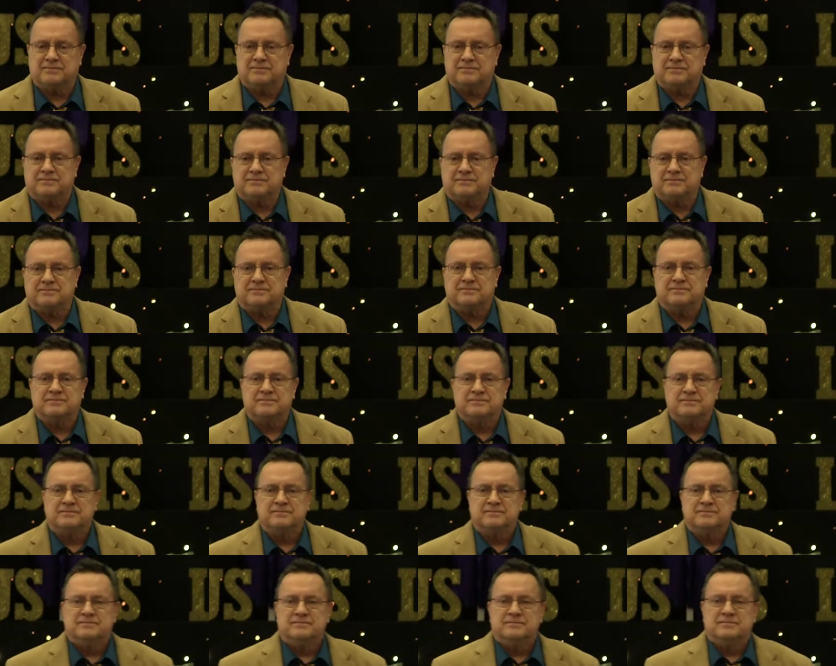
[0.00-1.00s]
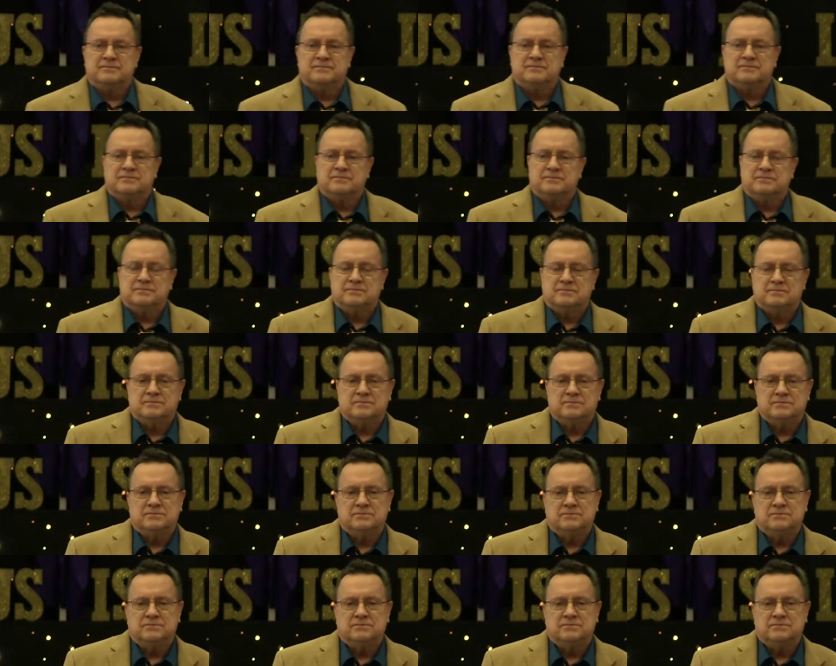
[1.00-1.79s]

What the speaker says: (silence)